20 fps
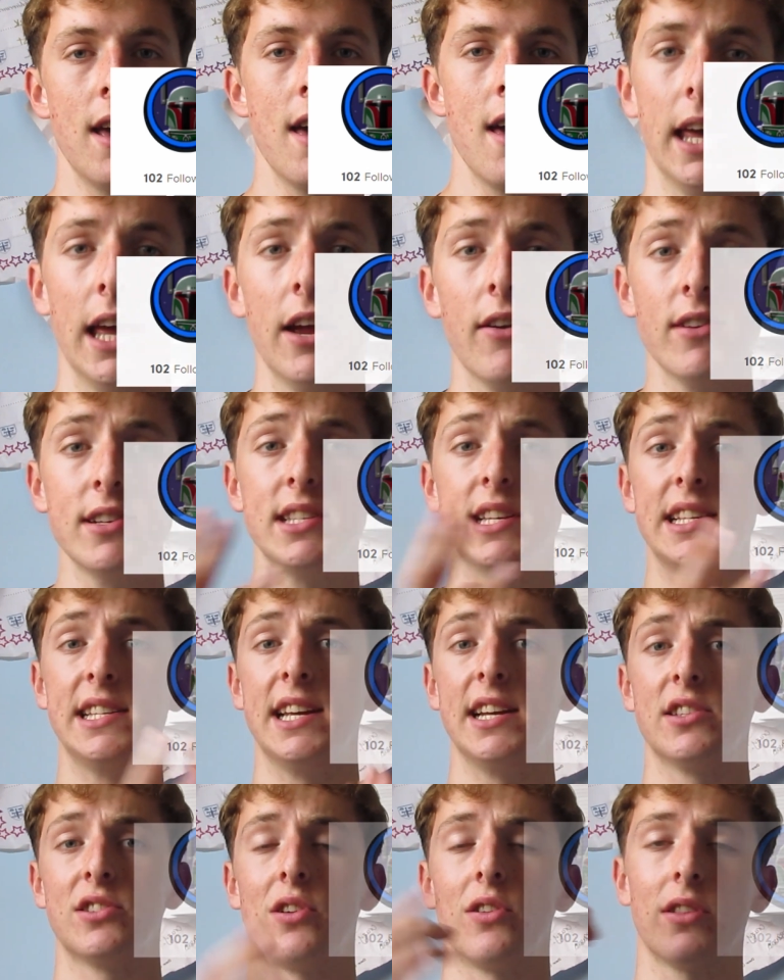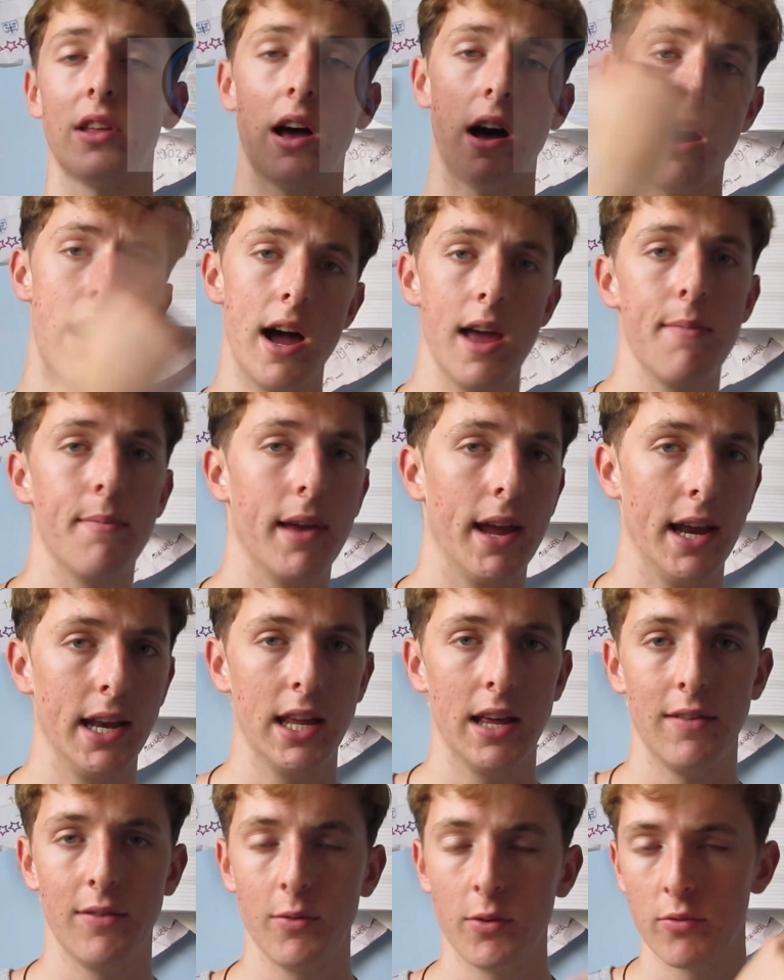Here is the TikTok that I made.
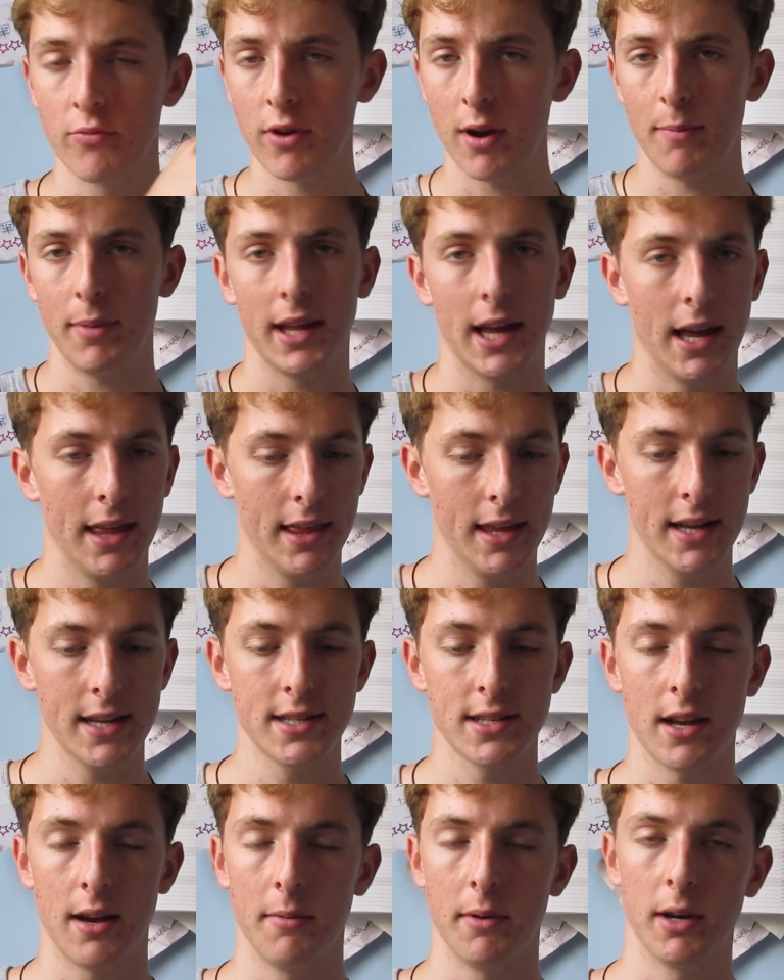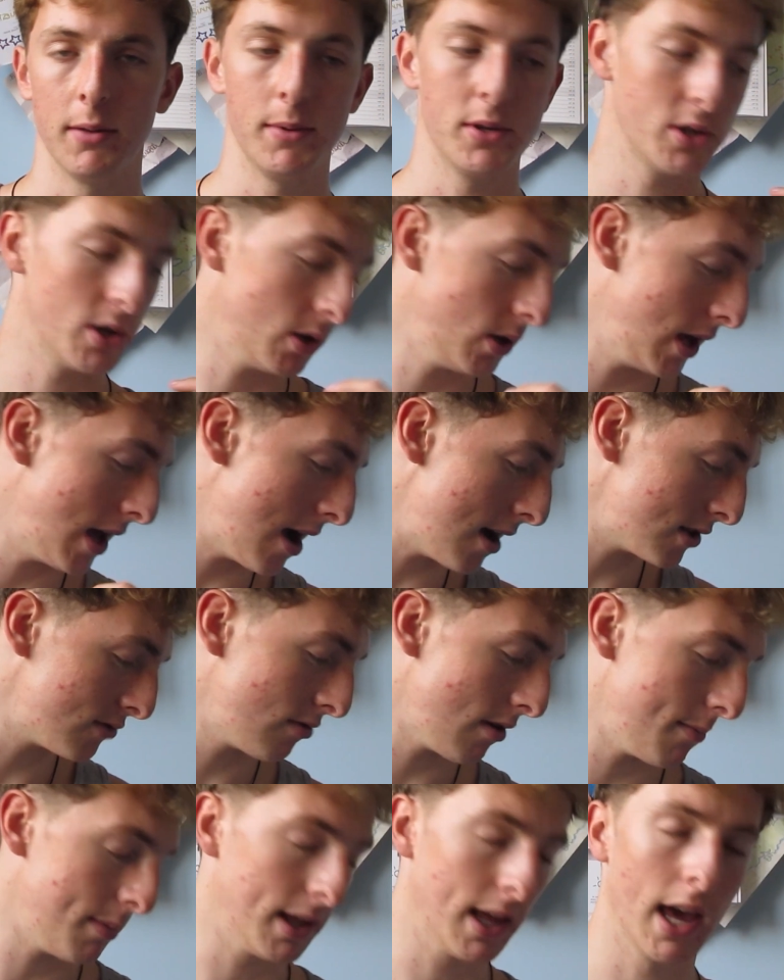If you want to replicate this, I'm going to be showing you how to
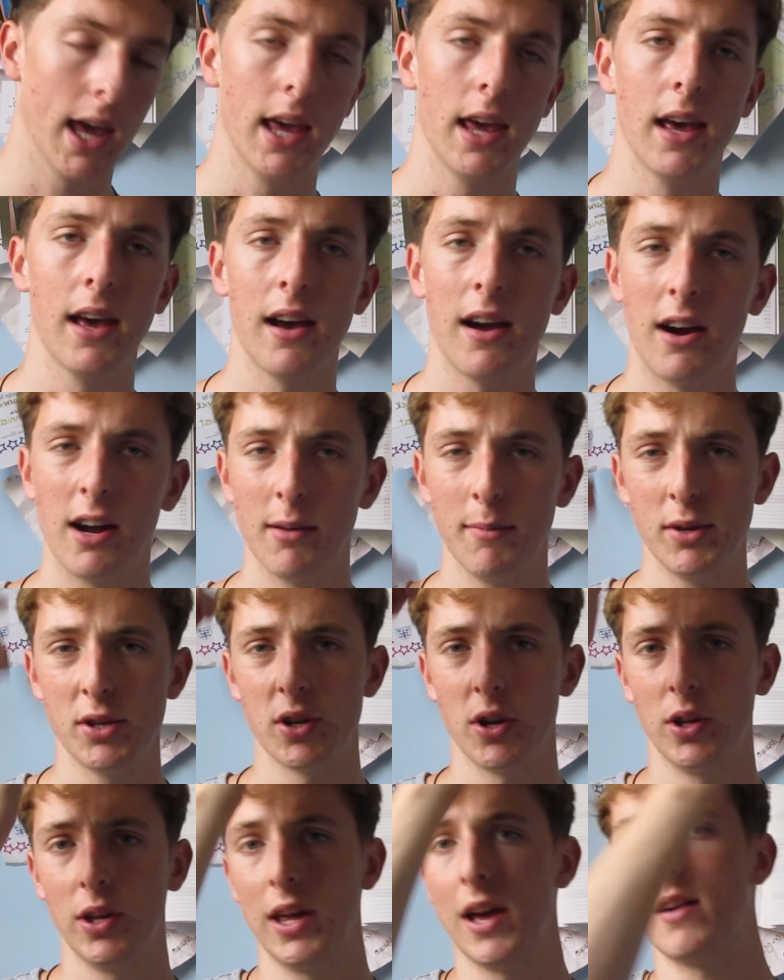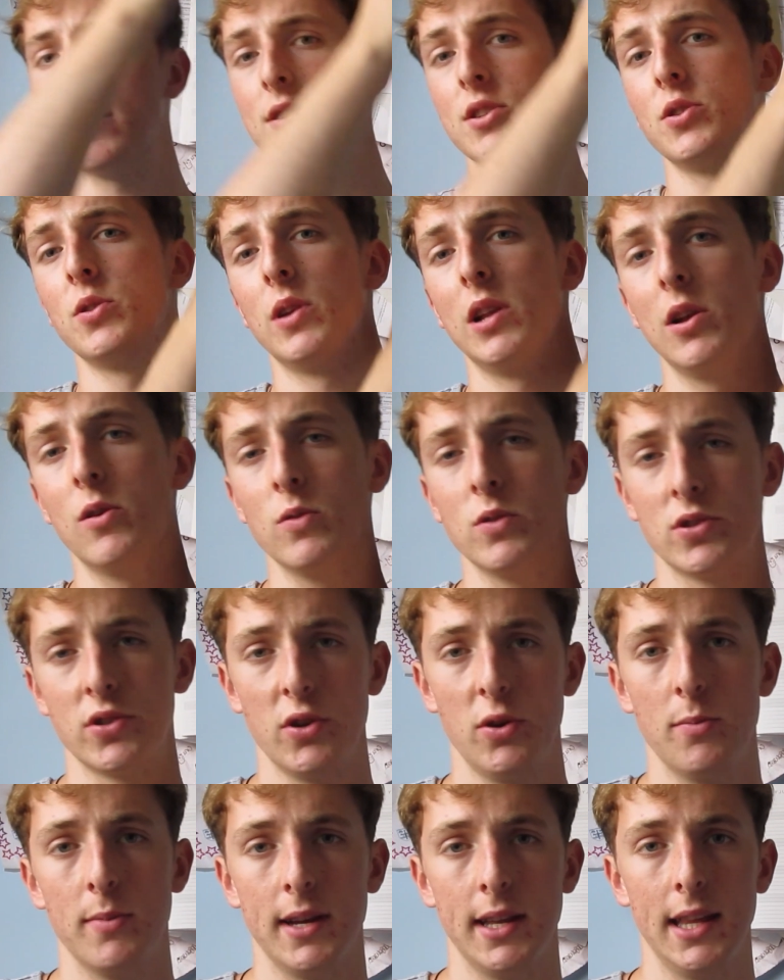replicate it. I'm going to be showing you how to do a little
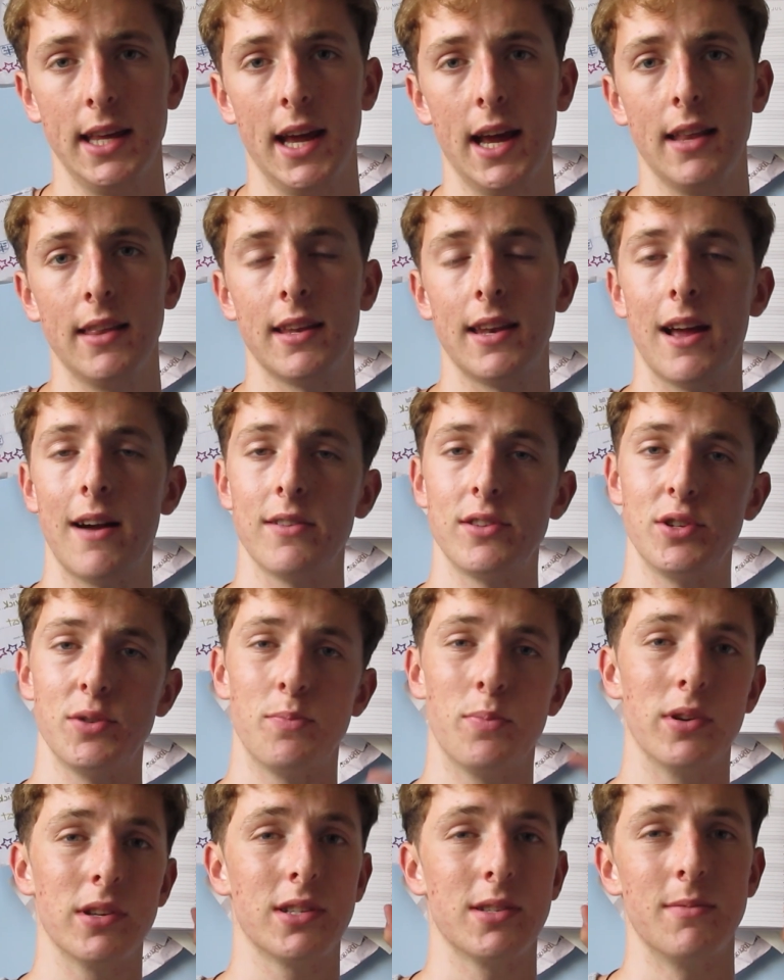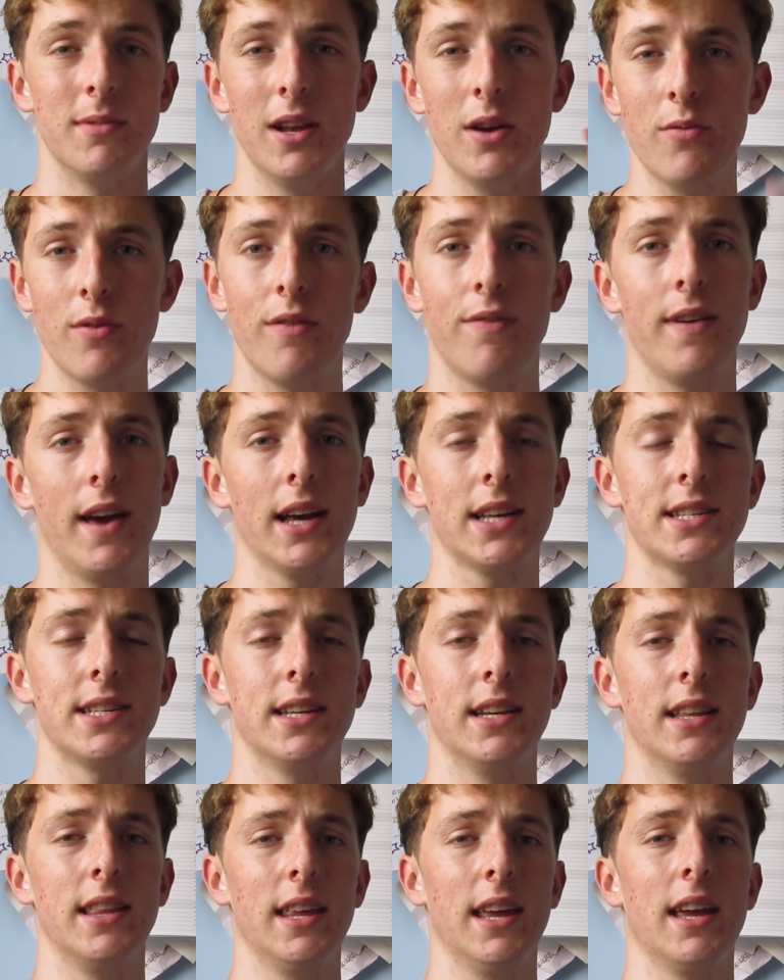zoom at the end and how to put some little effects
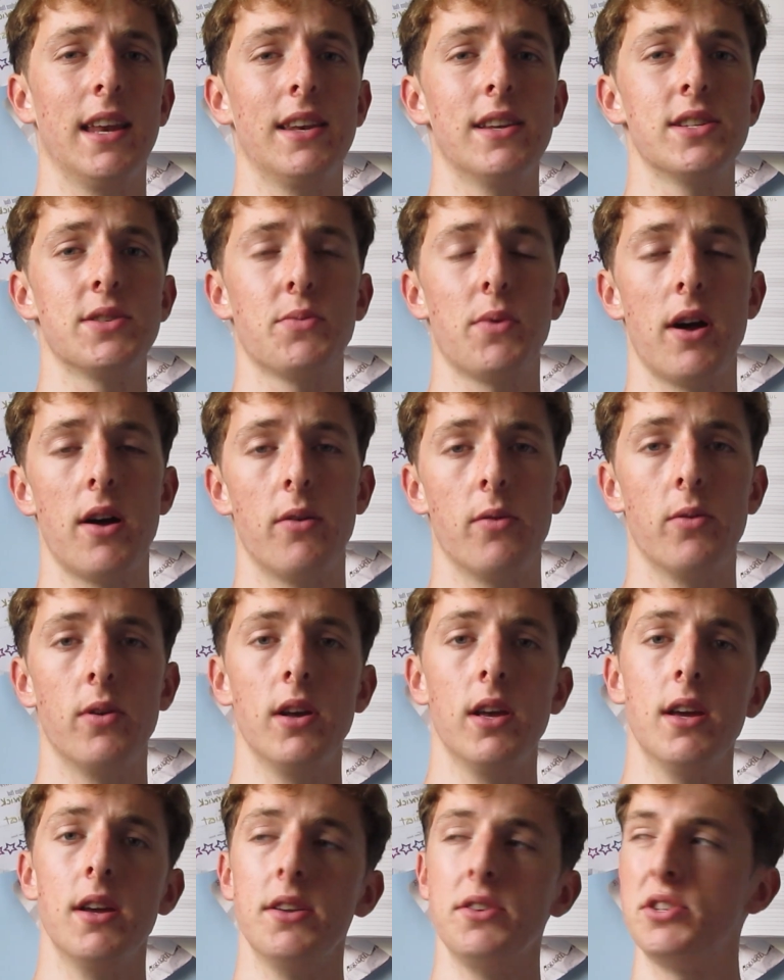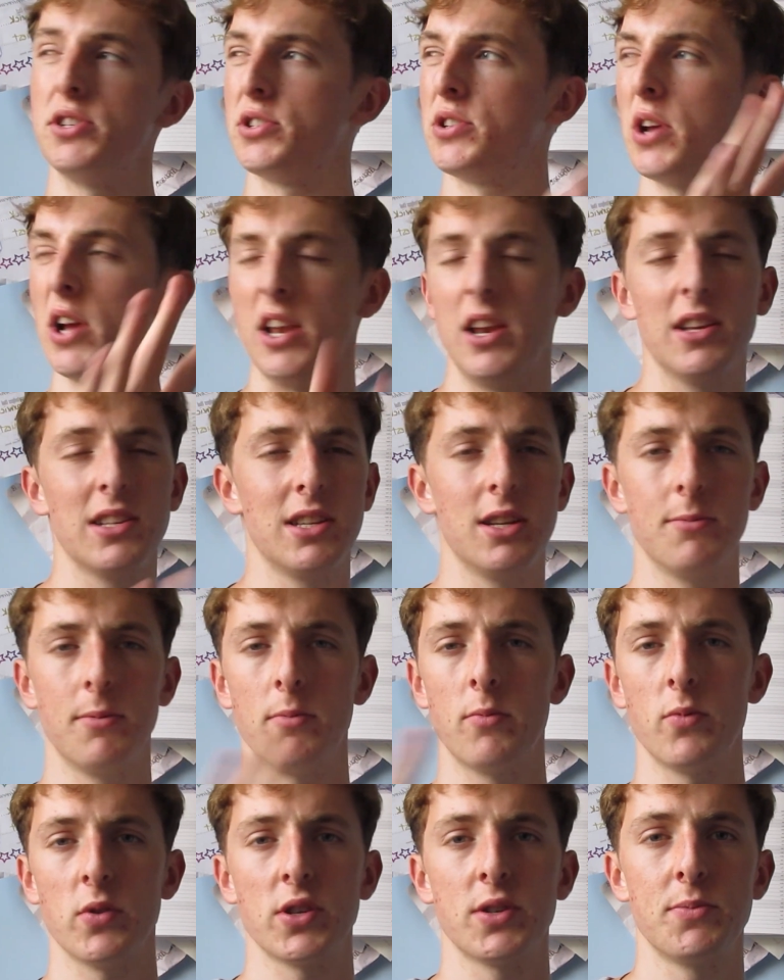in at the end as well, just so it looks a little
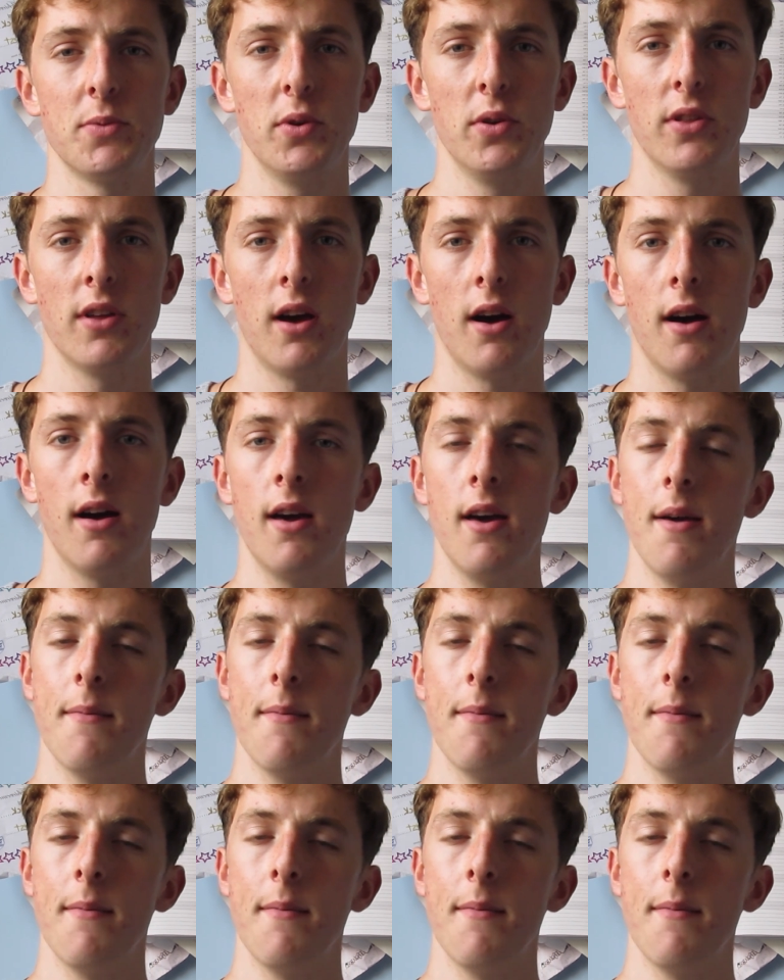bit more smoother.